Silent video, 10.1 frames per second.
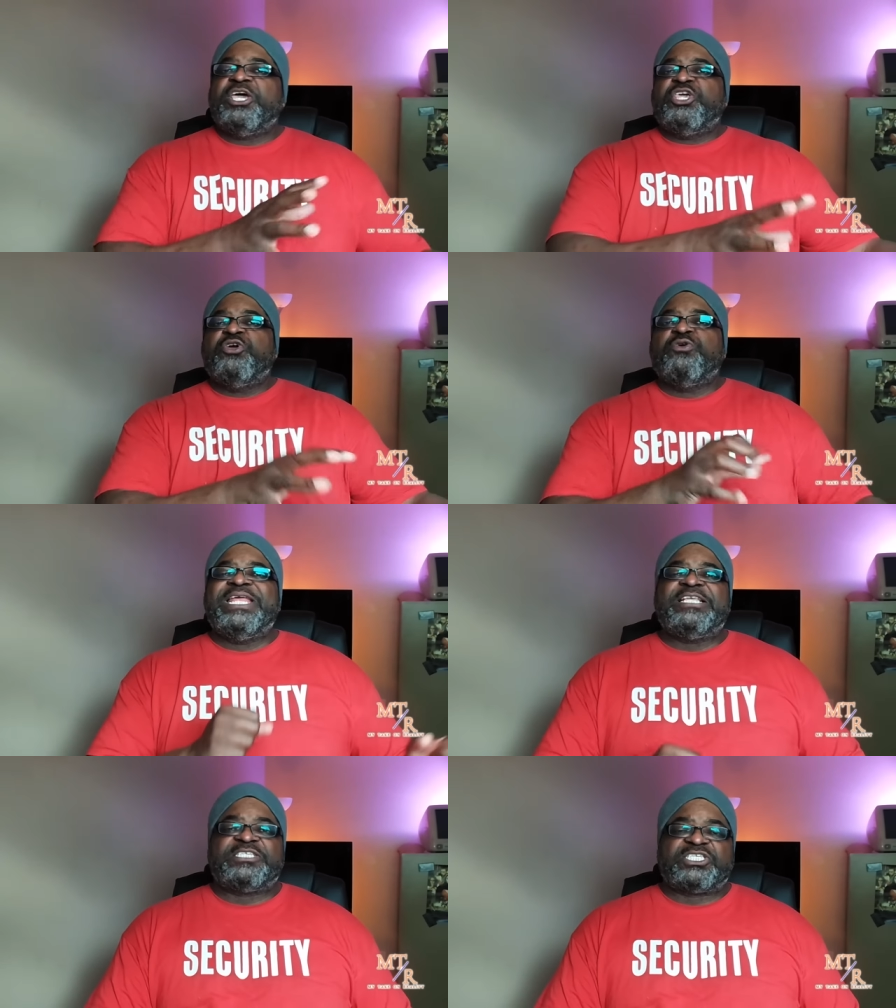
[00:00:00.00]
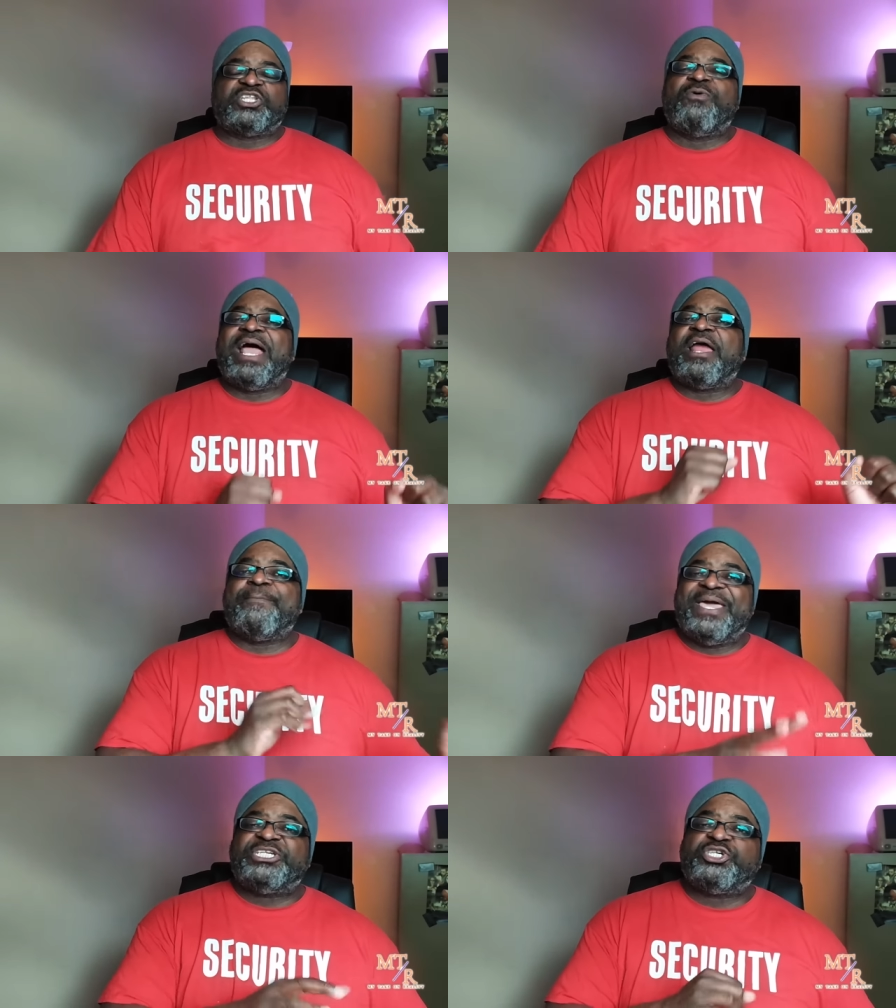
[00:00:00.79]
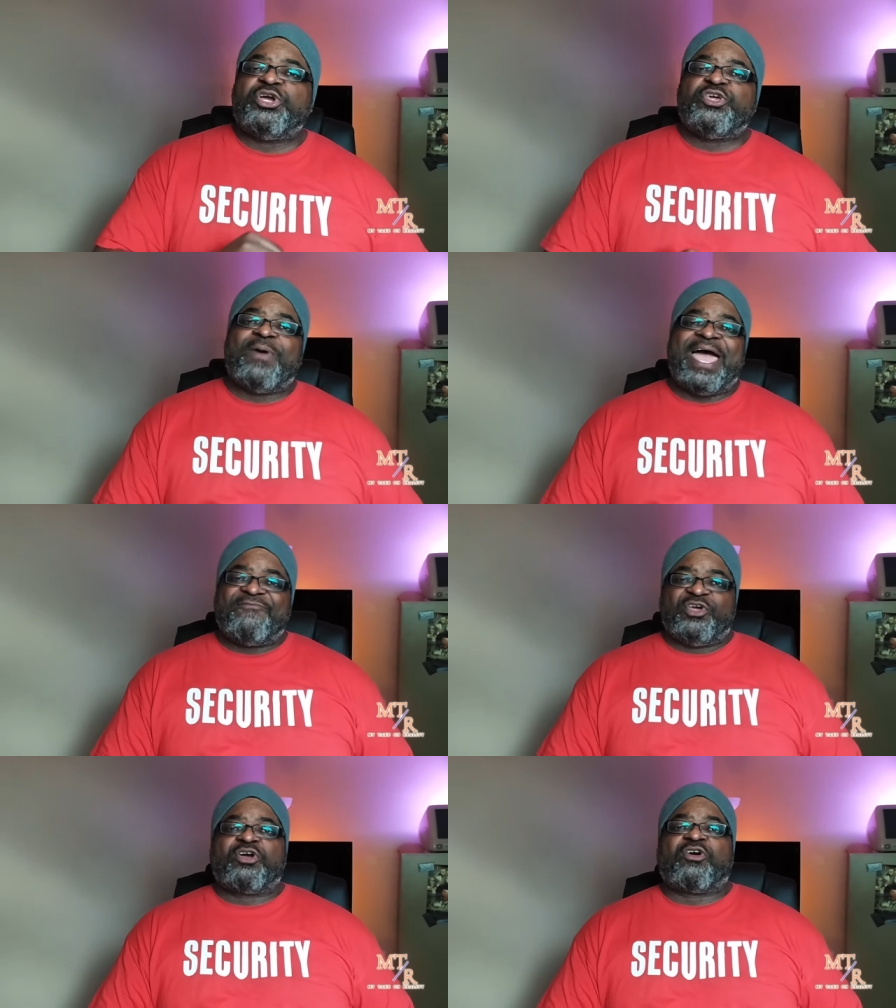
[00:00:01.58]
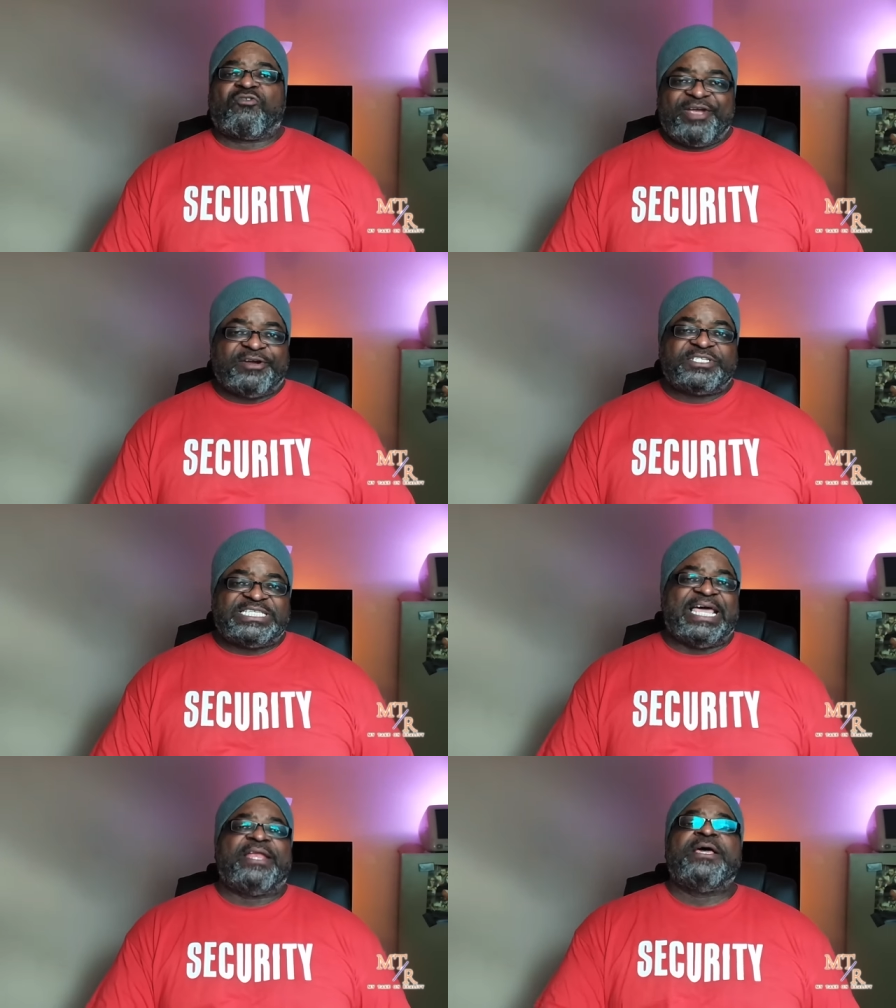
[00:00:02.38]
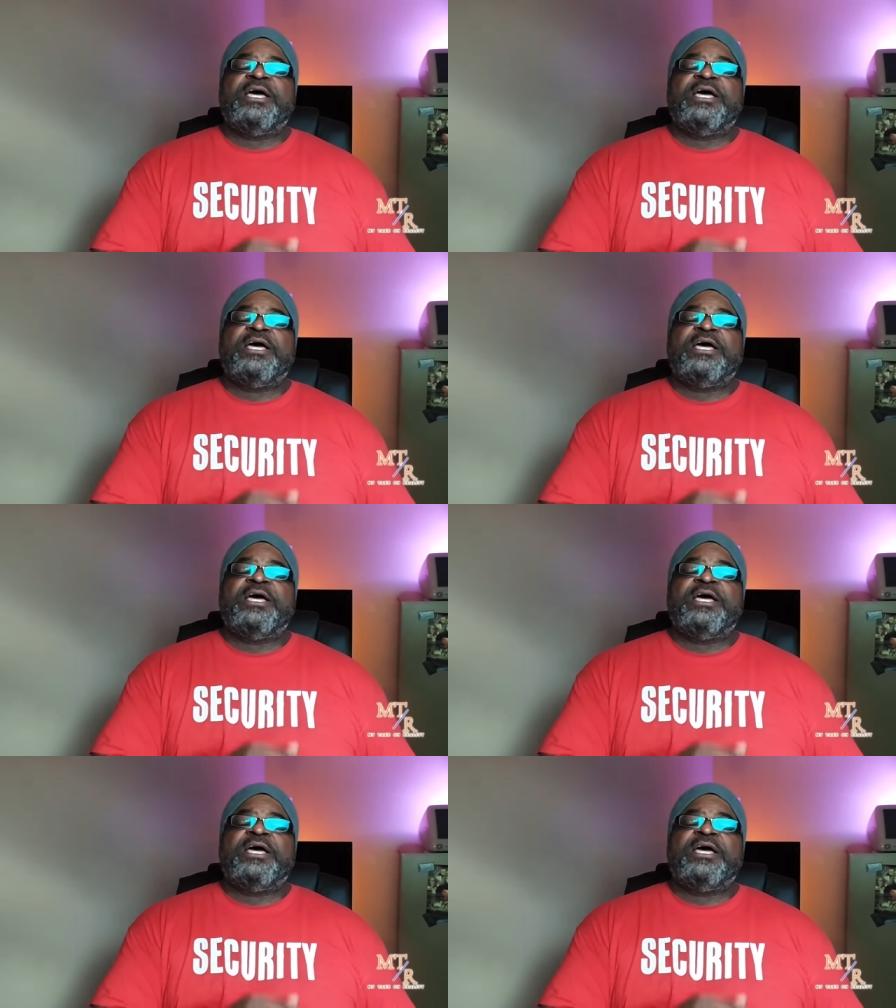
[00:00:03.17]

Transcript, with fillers: You need to slow down and make sure you have your career set